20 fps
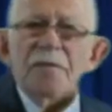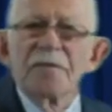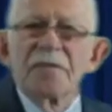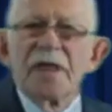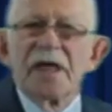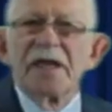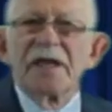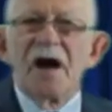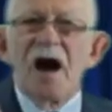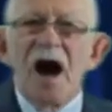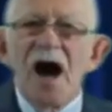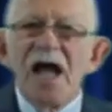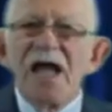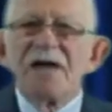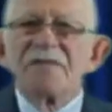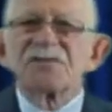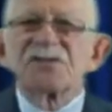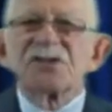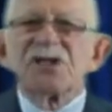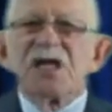that I
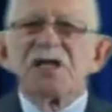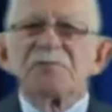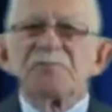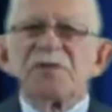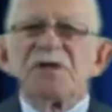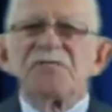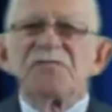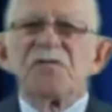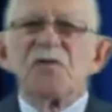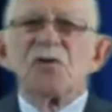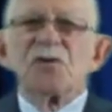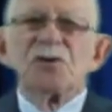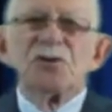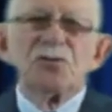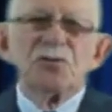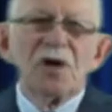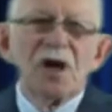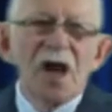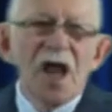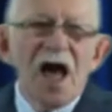have set before
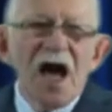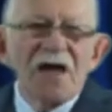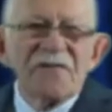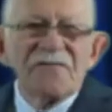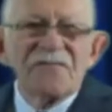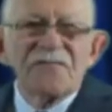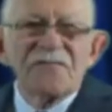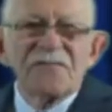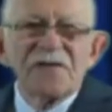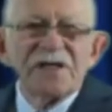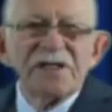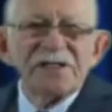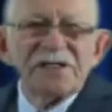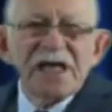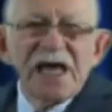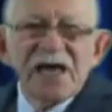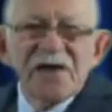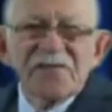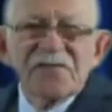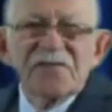you life and
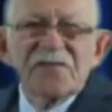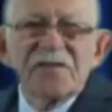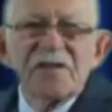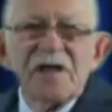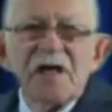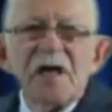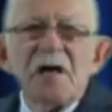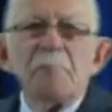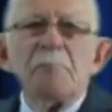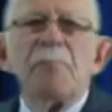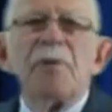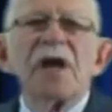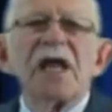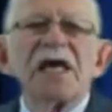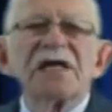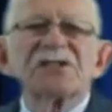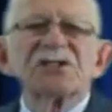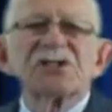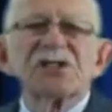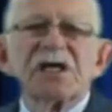death,
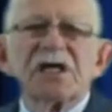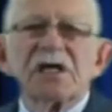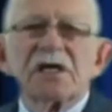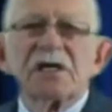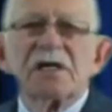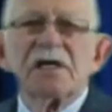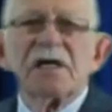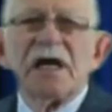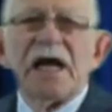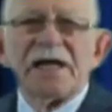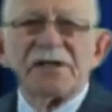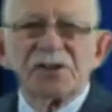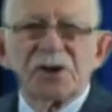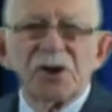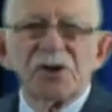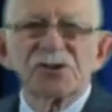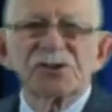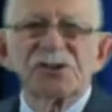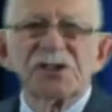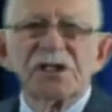blessing and
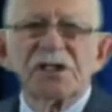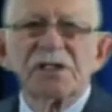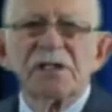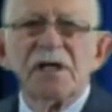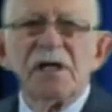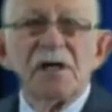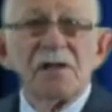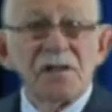cursing.